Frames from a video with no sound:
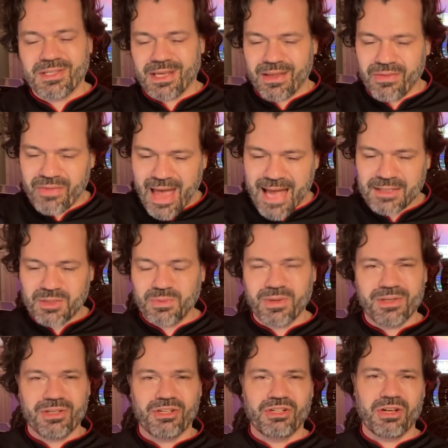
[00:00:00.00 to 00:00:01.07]
and that's
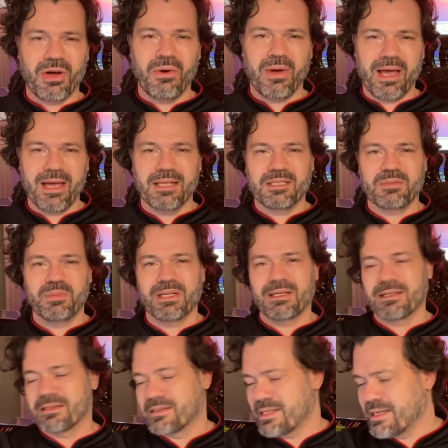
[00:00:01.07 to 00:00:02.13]
where the show ends
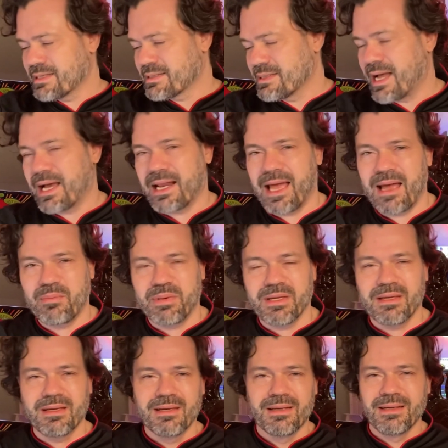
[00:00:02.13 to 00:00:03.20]
because he is not
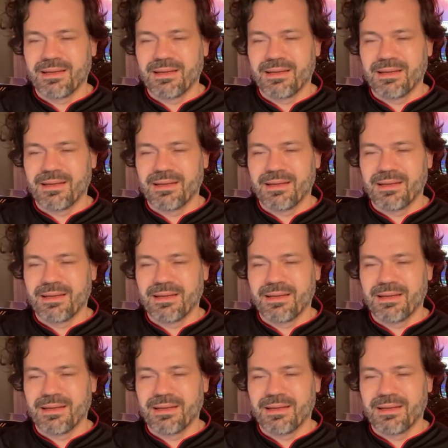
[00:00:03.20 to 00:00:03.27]
happy.